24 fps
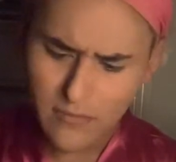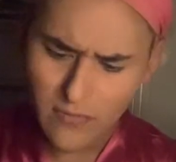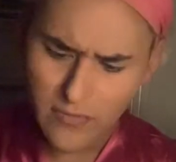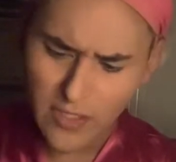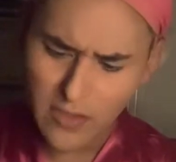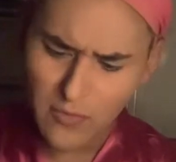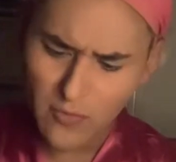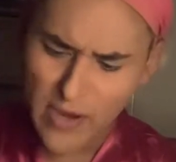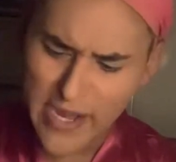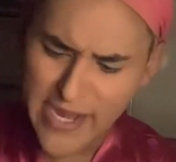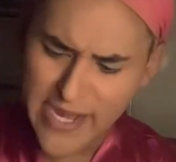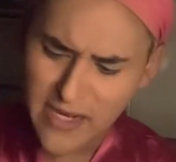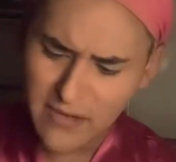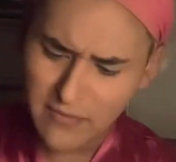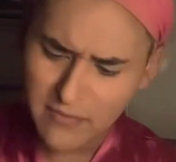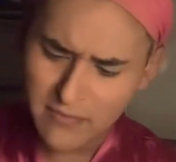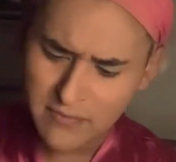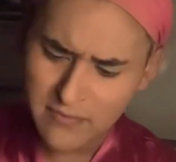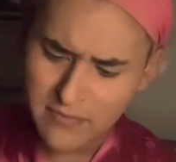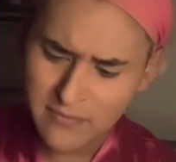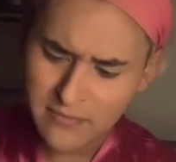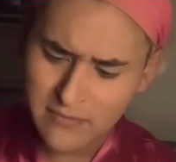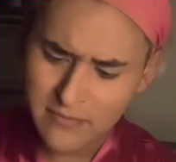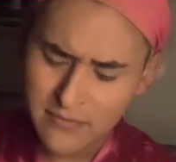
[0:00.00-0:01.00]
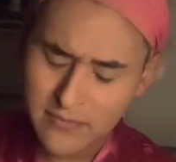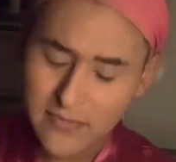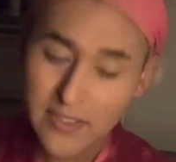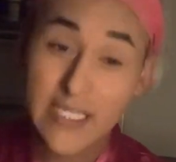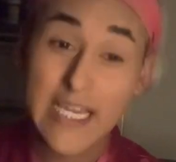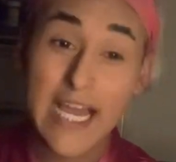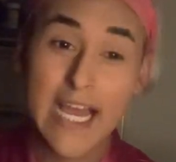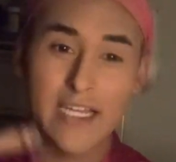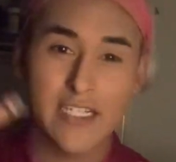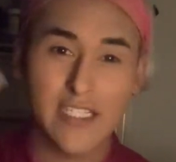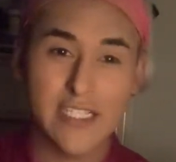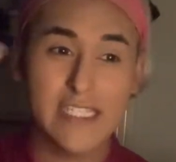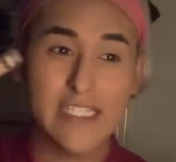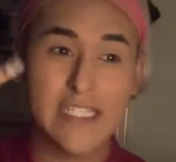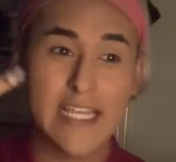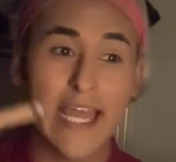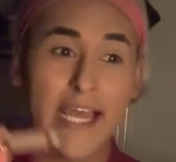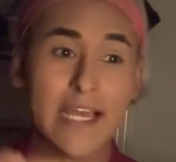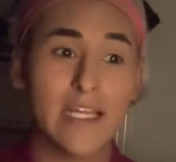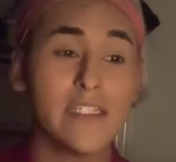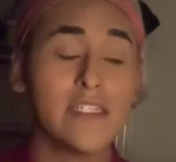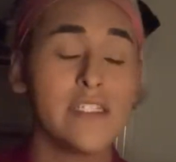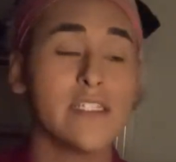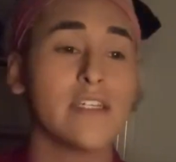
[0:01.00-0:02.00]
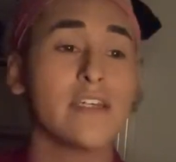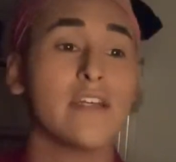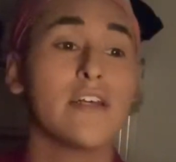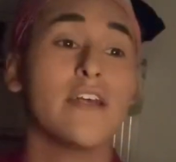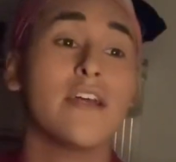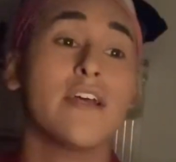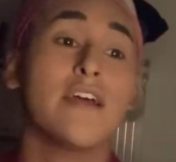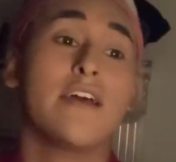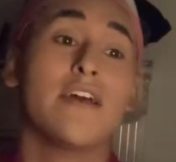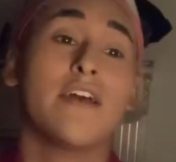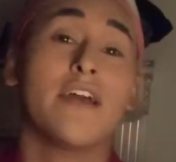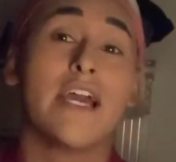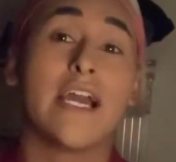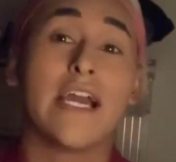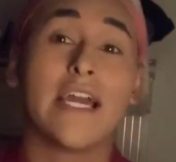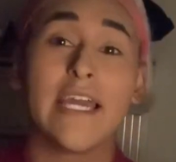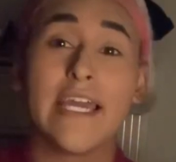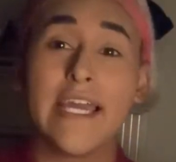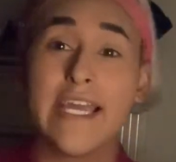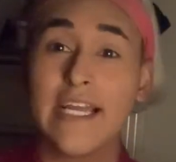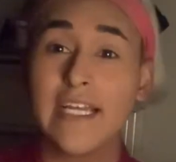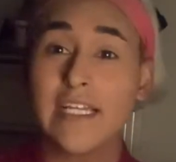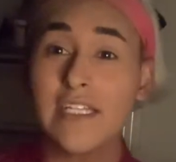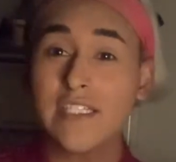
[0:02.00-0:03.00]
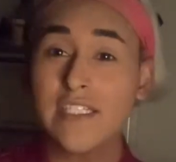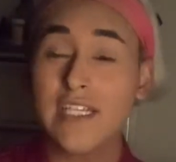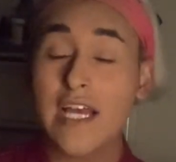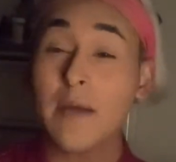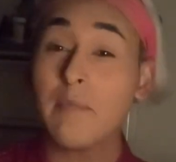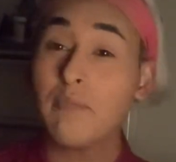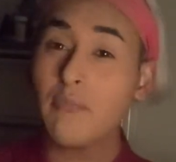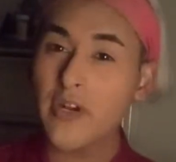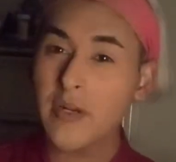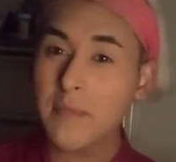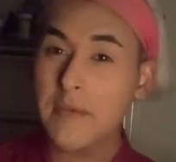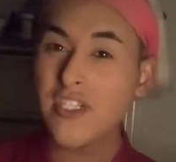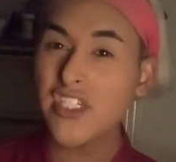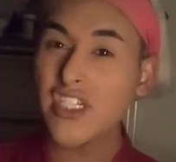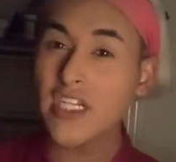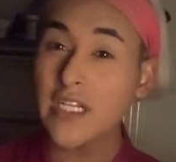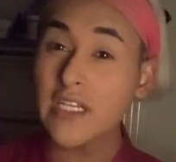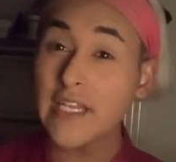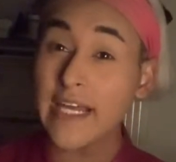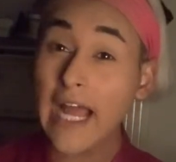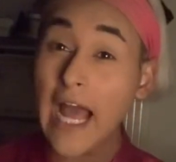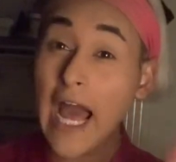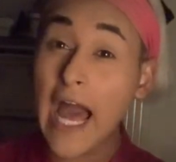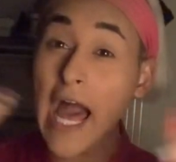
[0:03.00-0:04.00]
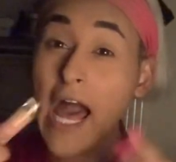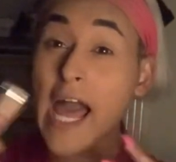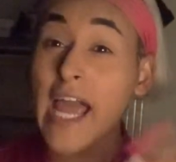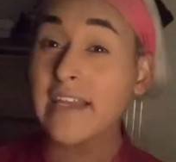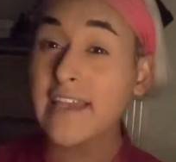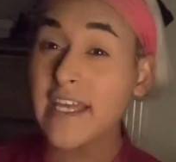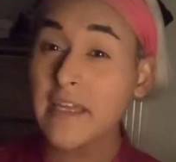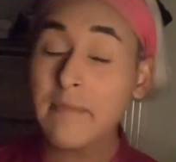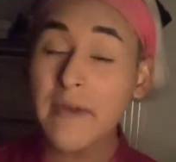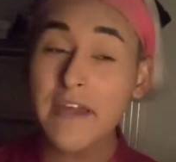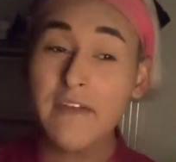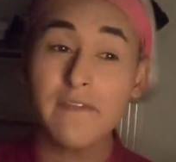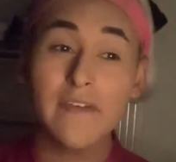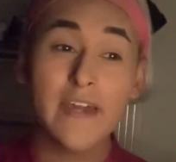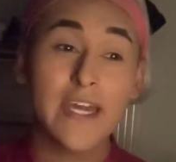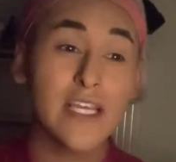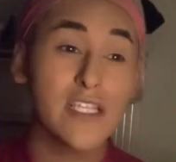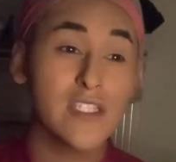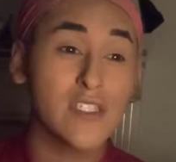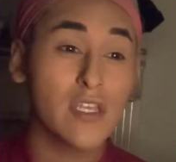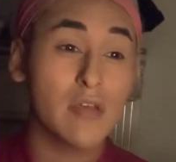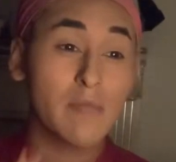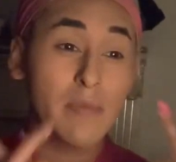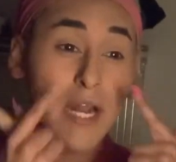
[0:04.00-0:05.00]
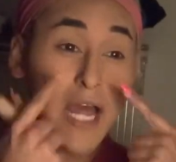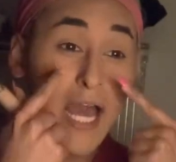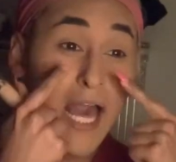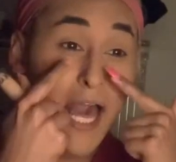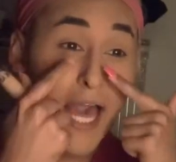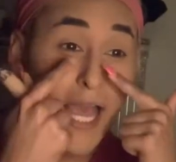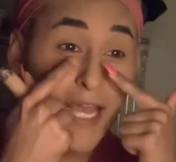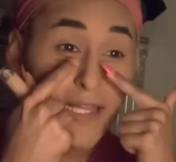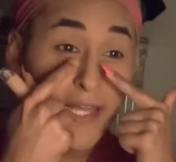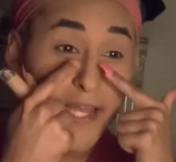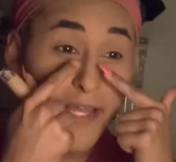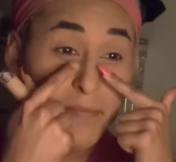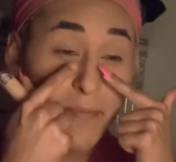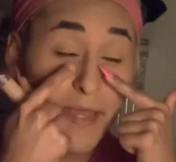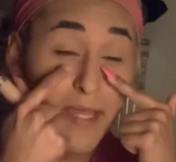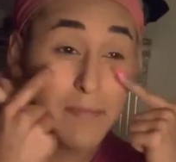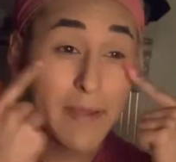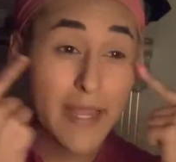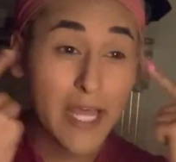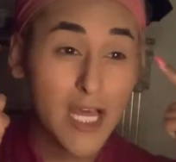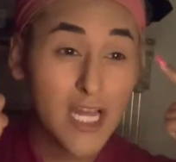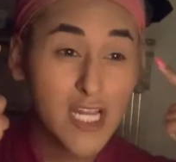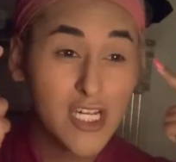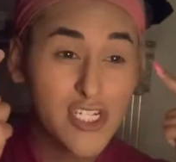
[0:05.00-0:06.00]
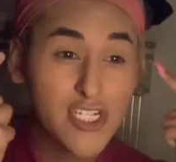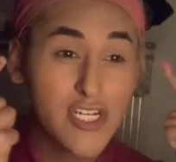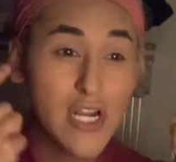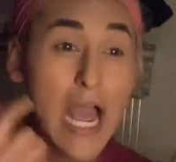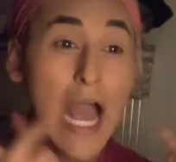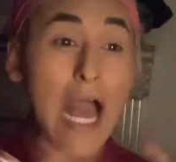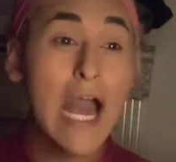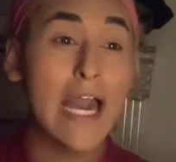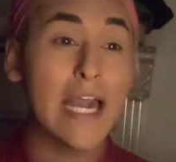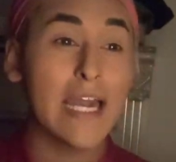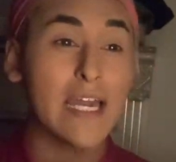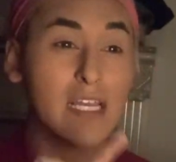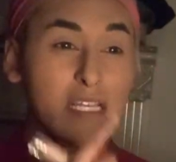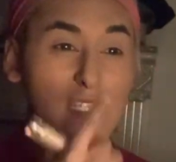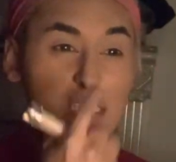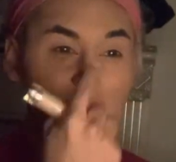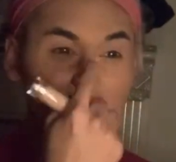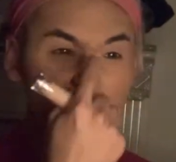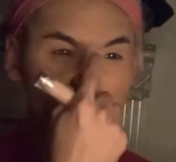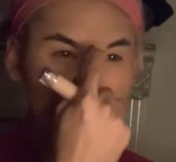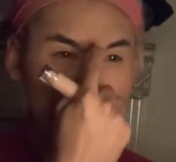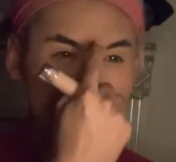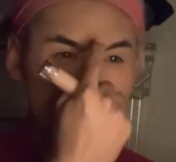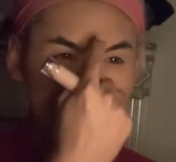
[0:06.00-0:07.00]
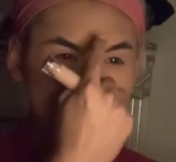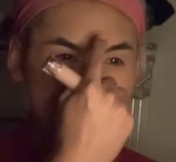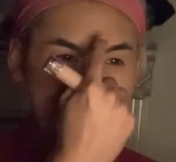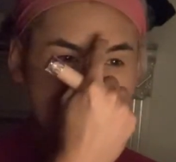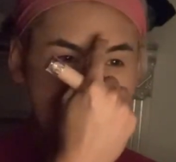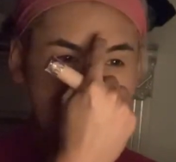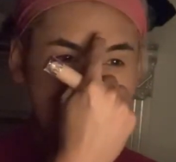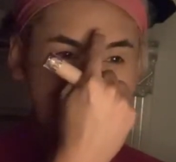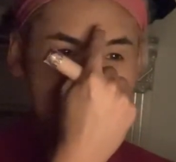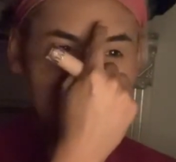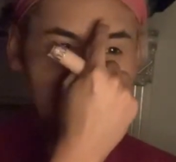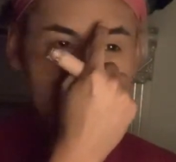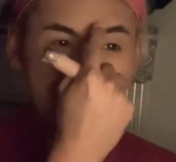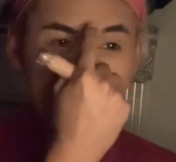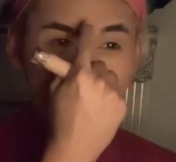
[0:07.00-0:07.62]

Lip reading: right? Yeah, Sand. And I'm pretty much gonna like highlight my face. So I'm gonna highlight like my under eyes, maybe a